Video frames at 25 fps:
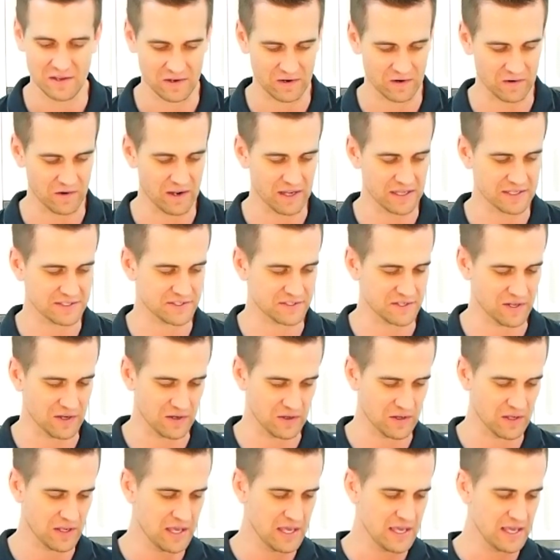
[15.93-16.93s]
Alright,
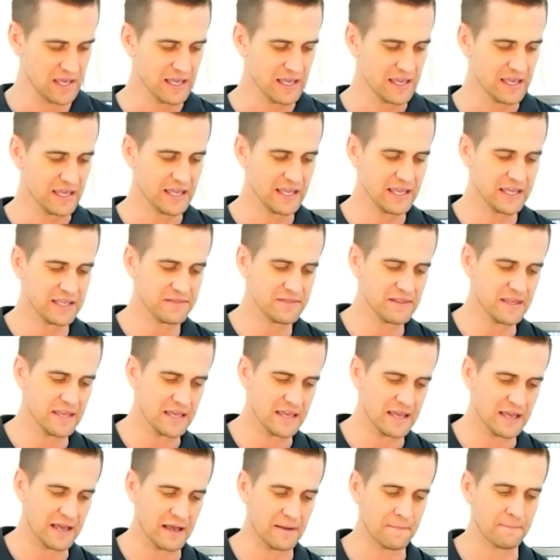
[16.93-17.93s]
so in
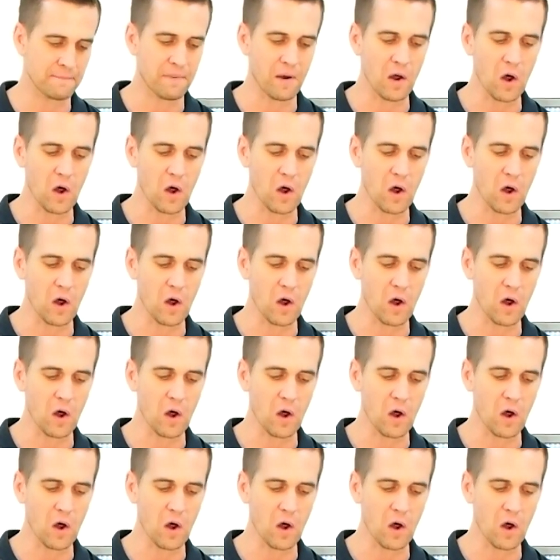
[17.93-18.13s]
the